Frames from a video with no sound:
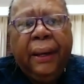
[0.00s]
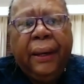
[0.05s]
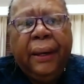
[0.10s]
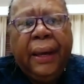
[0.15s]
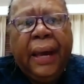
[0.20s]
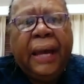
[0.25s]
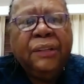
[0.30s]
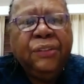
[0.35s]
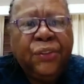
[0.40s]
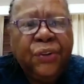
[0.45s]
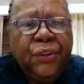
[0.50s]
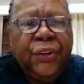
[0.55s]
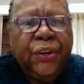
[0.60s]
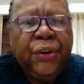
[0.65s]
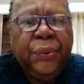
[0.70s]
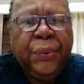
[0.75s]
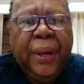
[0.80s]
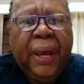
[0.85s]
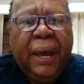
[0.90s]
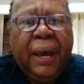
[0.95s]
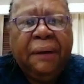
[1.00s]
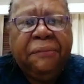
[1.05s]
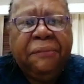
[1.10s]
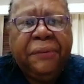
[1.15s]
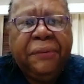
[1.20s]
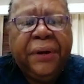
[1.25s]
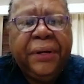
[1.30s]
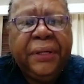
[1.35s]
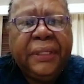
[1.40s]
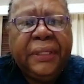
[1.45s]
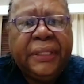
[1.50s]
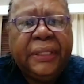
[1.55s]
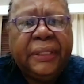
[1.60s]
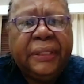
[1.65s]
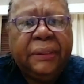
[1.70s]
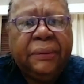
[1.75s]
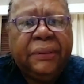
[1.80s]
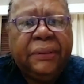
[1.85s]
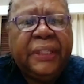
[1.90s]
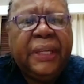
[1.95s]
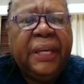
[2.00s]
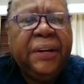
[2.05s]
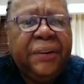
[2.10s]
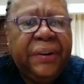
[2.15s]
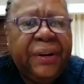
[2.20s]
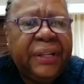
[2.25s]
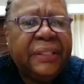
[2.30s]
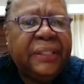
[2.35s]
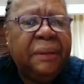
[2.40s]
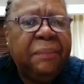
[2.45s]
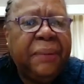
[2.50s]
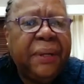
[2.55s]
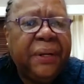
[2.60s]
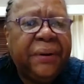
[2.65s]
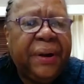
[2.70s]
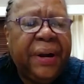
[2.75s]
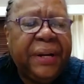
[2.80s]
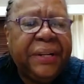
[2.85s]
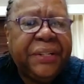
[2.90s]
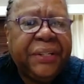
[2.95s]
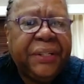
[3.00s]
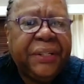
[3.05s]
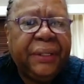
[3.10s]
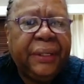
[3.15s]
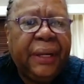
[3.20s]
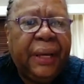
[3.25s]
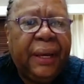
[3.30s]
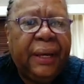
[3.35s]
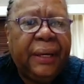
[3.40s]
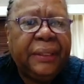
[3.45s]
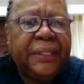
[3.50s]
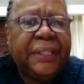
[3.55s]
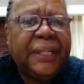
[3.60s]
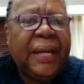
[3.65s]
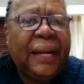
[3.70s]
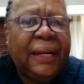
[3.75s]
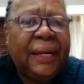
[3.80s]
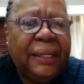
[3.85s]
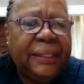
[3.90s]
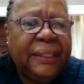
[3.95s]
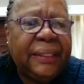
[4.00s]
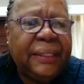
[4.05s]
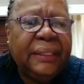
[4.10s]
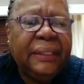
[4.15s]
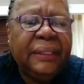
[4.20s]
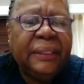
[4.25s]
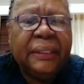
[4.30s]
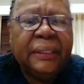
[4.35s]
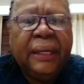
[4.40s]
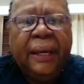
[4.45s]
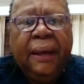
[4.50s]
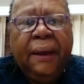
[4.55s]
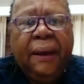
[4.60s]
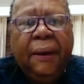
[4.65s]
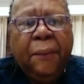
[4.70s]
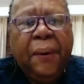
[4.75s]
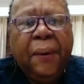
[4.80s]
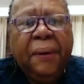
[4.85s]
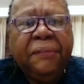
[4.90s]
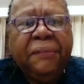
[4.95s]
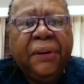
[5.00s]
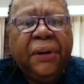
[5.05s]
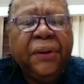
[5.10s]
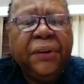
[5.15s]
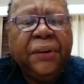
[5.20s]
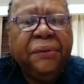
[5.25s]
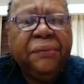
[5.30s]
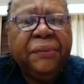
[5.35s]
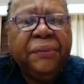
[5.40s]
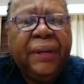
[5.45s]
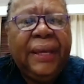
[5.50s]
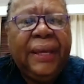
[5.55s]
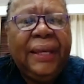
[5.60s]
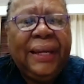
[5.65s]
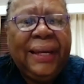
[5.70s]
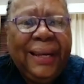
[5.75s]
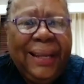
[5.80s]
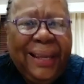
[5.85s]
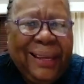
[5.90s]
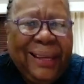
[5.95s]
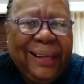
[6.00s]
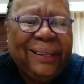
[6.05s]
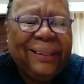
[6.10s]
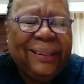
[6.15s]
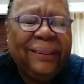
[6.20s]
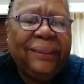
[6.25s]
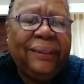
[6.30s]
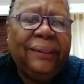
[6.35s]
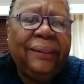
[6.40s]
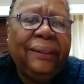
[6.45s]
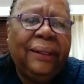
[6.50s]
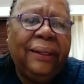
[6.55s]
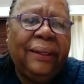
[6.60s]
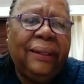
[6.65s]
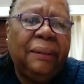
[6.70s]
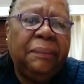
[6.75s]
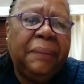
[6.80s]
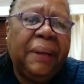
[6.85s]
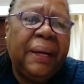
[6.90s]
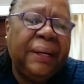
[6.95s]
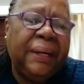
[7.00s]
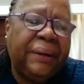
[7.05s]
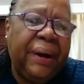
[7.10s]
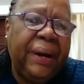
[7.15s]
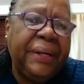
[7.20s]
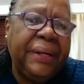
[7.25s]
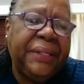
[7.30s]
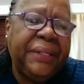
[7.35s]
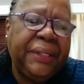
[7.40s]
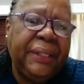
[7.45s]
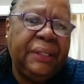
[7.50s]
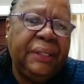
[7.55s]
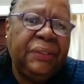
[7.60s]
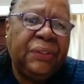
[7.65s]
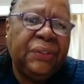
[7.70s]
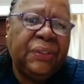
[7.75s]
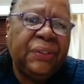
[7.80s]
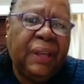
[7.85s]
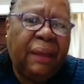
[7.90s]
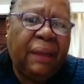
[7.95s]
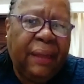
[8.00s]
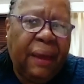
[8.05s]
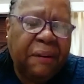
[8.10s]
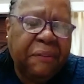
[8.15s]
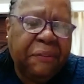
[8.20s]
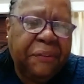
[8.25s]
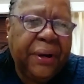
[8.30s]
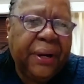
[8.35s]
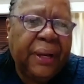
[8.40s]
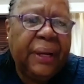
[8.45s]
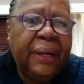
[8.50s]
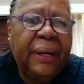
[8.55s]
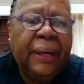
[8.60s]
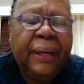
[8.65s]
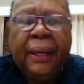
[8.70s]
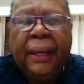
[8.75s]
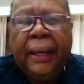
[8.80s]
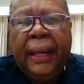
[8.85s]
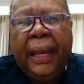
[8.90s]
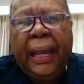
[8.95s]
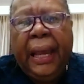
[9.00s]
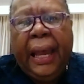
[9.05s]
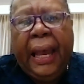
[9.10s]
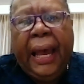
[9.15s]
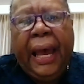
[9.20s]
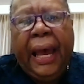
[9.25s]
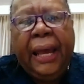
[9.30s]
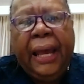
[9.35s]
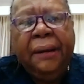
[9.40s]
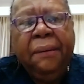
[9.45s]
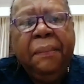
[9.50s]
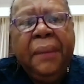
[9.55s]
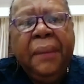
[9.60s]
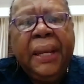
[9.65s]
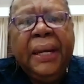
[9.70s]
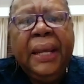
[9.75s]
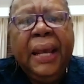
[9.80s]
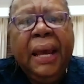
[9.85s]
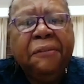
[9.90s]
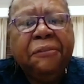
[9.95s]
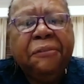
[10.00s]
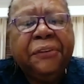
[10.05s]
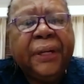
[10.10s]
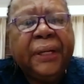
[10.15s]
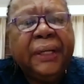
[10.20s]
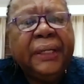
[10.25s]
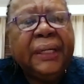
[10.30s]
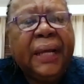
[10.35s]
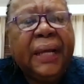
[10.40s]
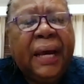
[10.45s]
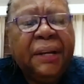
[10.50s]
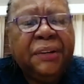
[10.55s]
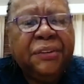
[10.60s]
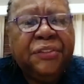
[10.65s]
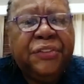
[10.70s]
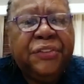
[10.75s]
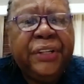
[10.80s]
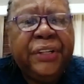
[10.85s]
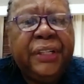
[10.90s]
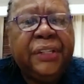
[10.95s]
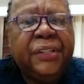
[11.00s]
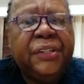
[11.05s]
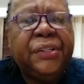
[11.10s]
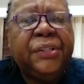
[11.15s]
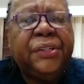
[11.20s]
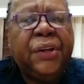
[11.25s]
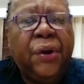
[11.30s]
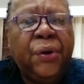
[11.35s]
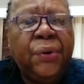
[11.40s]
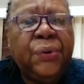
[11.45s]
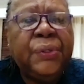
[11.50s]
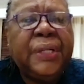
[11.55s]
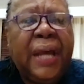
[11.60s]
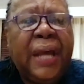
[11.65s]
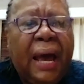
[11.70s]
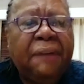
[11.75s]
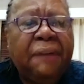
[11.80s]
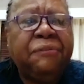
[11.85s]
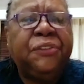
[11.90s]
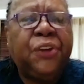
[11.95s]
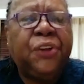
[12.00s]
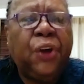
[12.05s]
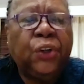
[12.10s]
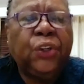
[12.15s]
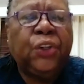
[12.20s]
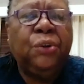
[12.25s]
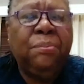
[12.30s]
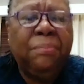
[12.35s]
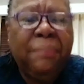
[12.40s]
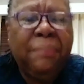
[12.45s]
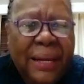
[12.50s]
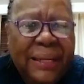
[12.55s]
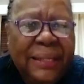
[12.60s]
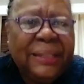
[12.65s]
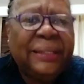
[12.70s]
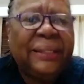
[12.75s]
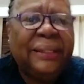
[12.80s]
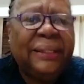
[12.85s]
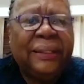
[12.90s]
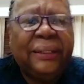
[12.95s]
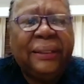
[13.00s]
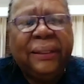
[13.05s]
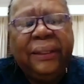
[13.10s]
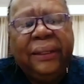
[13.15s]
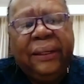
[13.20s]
As you know, we have very serious immigration challenges. We have a lot of illegal migration into South Africa. And many African countries don't have documented